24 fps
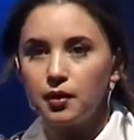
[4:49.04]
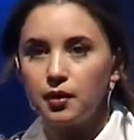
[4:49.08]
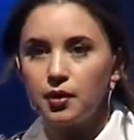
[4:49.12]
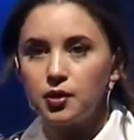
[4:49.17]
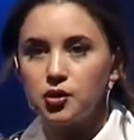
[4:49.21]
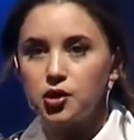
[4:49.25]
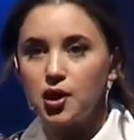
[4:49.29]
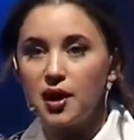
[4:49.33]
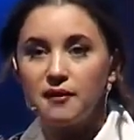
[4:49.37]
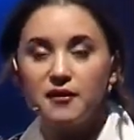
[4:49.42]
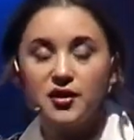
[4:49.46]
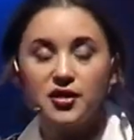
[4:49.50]

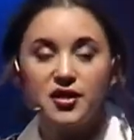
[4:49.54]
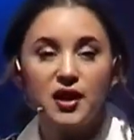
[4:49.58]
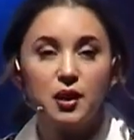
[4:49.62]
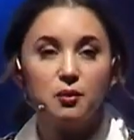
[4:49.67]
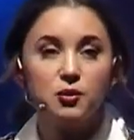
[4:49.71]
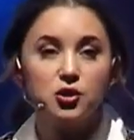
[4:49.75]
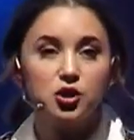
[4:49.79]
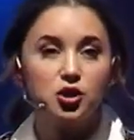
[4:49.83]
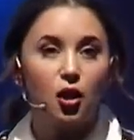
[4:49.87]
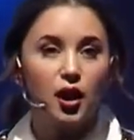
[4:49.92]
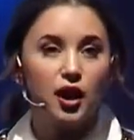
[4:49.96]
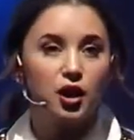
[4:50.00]
So everything
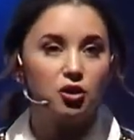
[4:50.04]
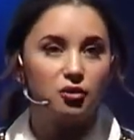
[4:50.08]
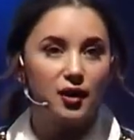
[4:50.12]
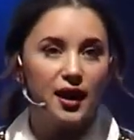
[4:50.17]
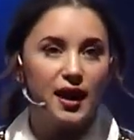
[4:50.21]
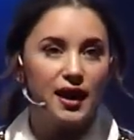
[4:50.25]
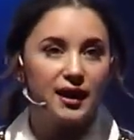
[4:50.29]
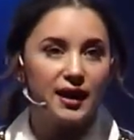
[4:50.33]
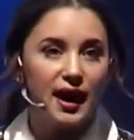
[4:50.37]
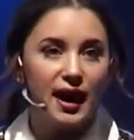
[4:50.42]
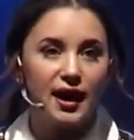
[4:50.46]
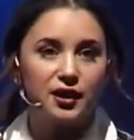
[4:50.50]
was going
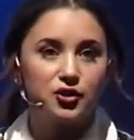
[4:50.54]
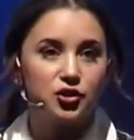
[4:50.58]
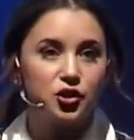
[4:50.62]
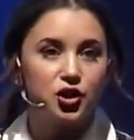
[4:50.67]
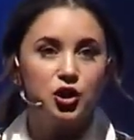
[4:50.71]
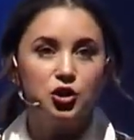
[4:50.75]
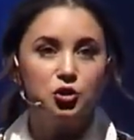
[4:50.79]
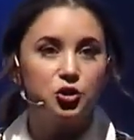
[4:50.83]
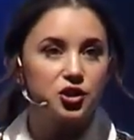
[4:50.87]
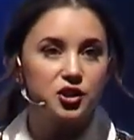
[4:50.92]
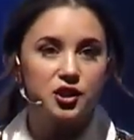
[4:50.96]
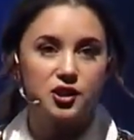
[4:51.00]
great. I had
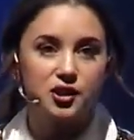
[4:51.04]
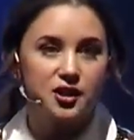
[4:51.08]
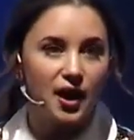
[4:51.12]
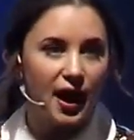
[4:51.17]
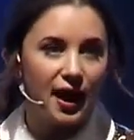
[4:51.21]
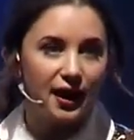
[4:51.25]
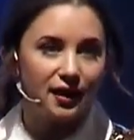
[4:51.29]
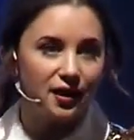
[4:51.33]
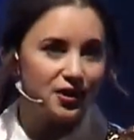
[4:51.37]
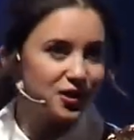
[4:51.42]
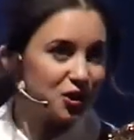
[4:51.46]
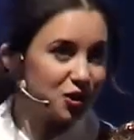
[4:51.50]
huge
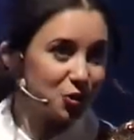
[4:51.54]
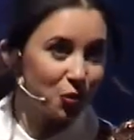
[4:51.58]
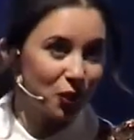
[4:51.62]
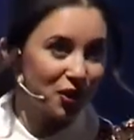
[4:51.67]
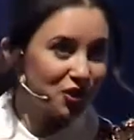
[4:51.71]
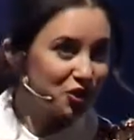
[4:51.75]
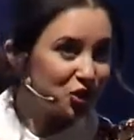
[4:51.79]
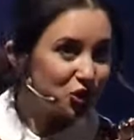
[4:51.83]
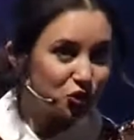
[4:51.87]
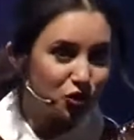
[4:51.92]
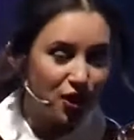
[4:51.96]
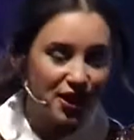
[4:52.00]
designers that
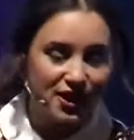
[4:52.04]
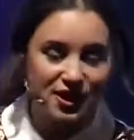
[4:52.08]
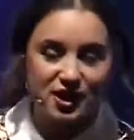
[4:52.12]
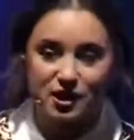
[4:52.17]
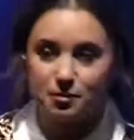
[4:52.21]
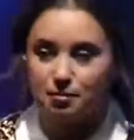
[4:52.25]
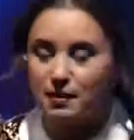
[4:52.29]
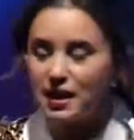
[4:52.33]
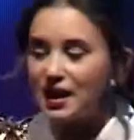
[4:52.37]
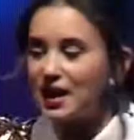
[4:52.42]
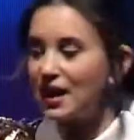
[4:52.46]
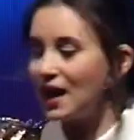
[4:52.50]
wanted to dress
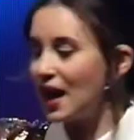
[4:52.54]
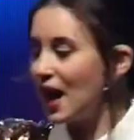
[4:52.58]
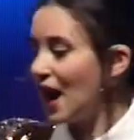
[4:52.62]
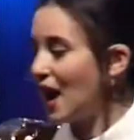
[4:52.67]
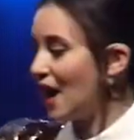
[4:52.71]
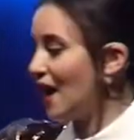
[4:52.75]
me.